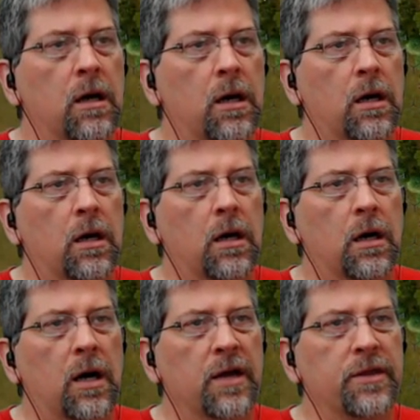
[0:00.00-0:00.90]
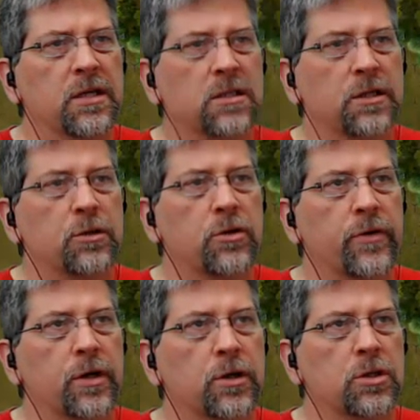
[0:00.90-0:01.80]
I think his leader's over
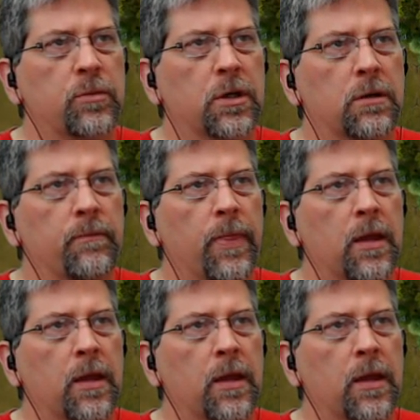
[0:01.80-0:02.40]
here somewhere.